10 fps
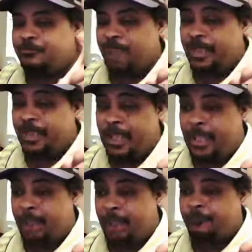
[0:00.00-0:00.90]
that
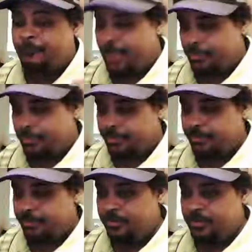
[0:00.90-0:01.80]
have
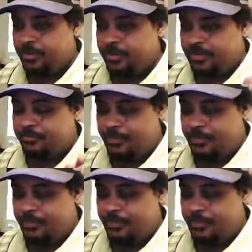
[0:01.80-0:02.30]
family, that's